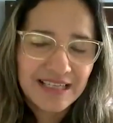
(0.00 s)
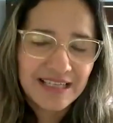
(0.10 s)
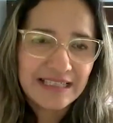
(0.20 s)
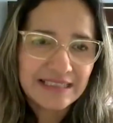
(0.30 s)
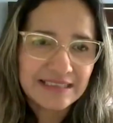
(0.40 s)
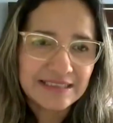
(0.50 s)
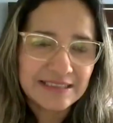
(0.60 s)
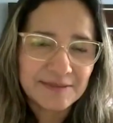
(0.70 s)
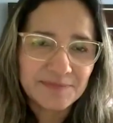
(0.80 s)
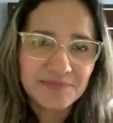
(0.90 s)
And
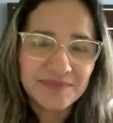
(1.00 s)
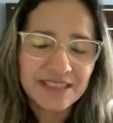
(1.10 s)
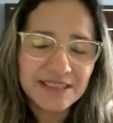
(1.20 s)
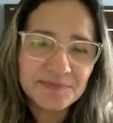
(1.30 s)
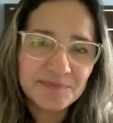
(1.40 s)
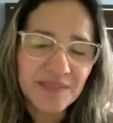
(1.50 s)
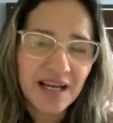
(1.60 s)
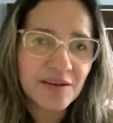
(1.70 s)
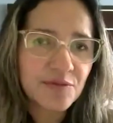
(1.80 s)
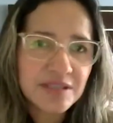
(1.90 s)

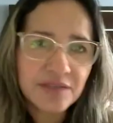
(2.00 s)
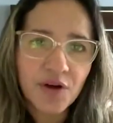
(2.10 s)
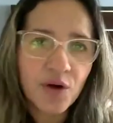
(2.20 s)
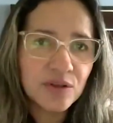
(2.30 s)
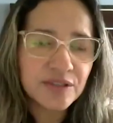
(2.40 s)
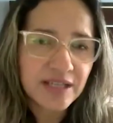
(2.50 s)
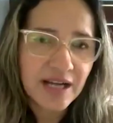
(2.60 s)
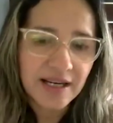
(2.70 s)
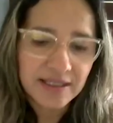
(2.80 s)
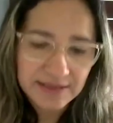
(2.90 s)
I received all the
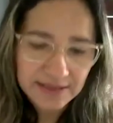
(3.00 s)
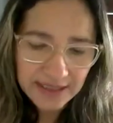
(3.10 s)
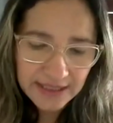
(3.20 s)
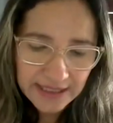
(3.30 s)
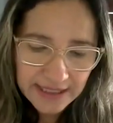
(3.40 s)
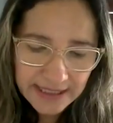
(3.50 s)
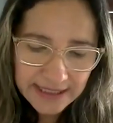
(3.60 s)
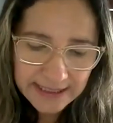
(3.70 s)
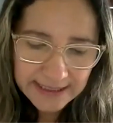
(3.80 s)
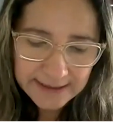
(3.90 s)
guides.
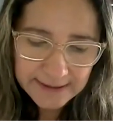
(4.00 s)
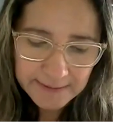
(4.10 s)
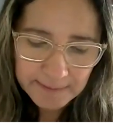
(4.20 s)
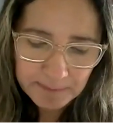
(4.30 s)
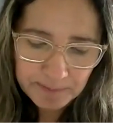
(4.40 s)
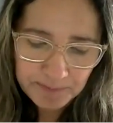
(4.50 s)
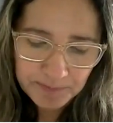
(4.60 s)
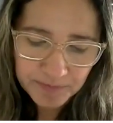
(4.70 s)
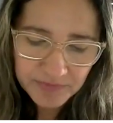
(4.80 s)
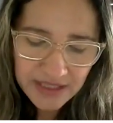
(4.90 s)

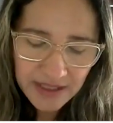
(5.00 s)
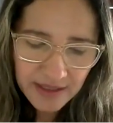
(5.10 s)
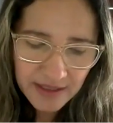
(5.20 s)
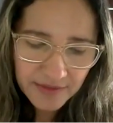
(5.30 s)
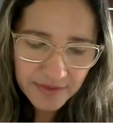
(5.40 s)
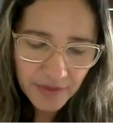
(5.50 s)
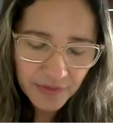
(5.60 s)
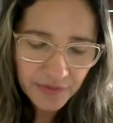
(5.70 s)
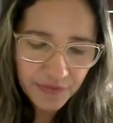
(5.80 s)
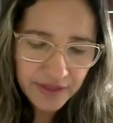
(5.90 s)
And the
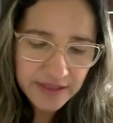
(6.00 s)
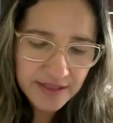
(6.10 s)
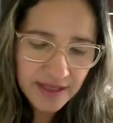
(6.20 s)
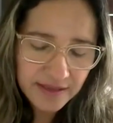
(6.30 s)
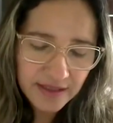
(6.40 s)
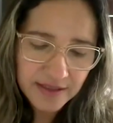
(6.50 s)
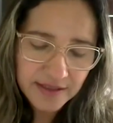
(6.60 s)
other things that...